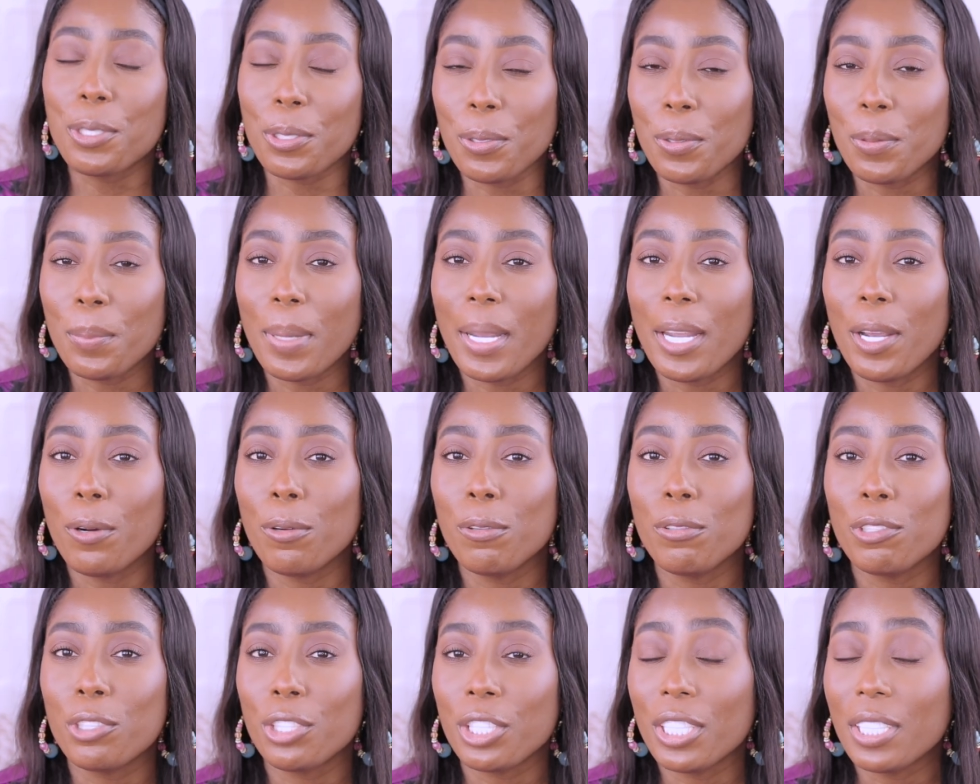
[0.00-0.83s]
To my
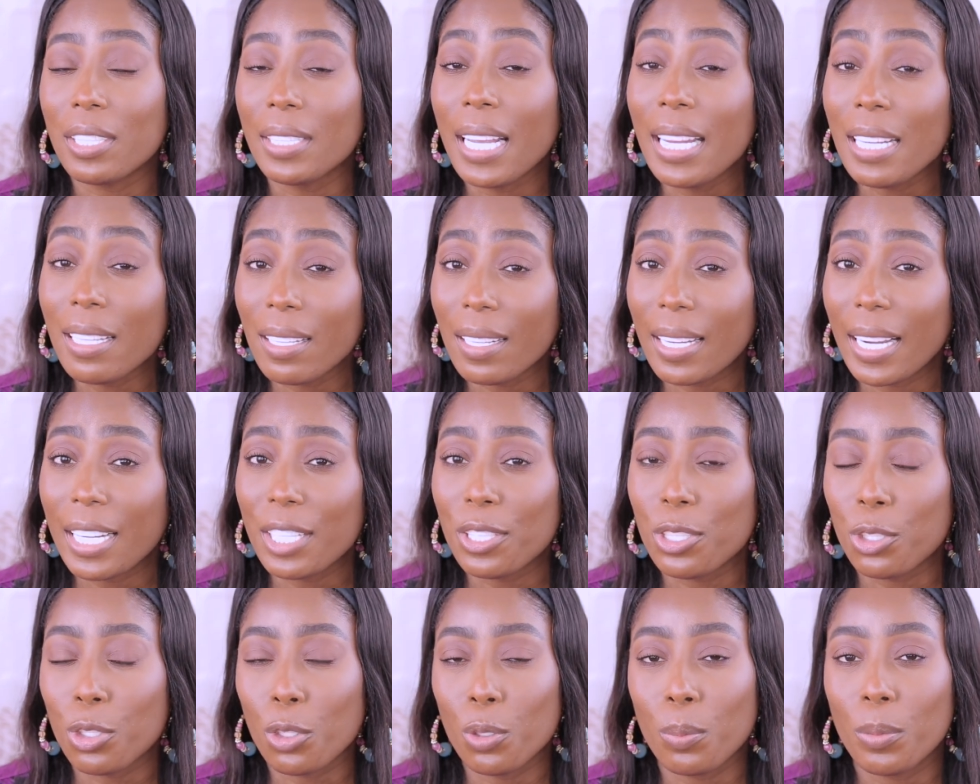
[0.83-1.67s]
OGs, thank you
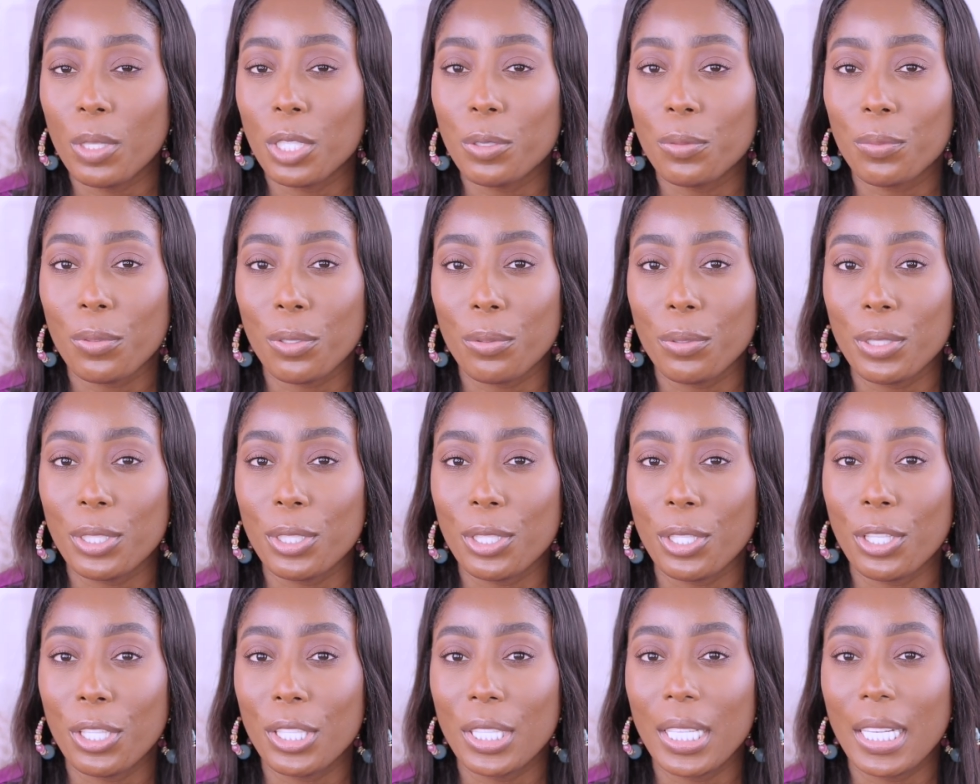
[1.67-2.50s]
guys so much for
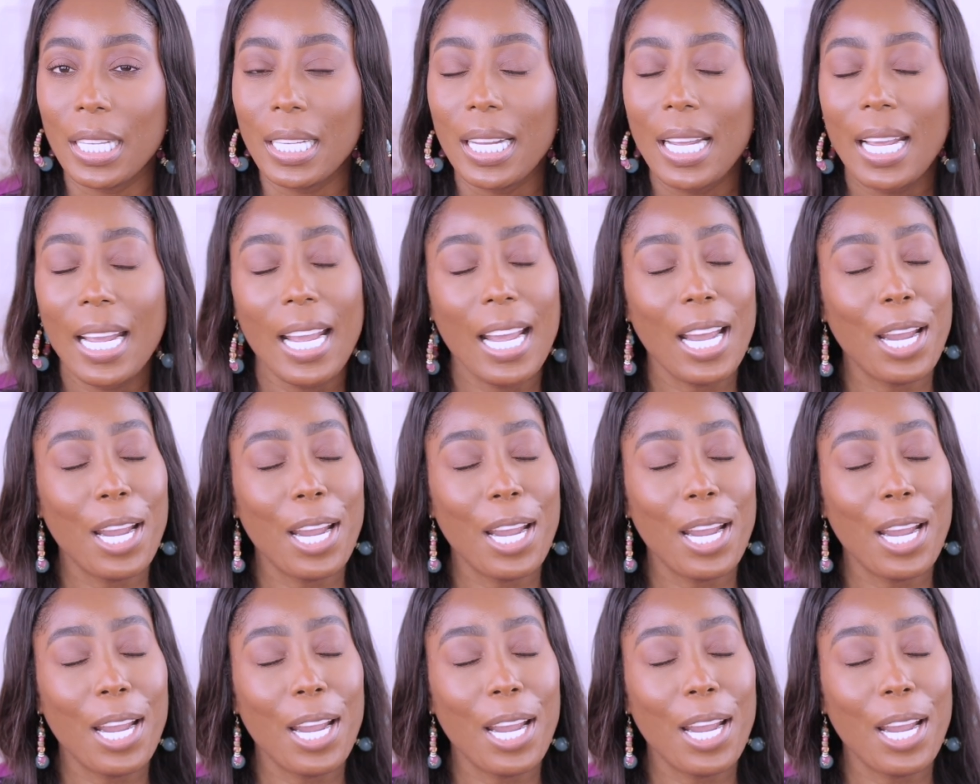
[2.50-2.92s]
returning.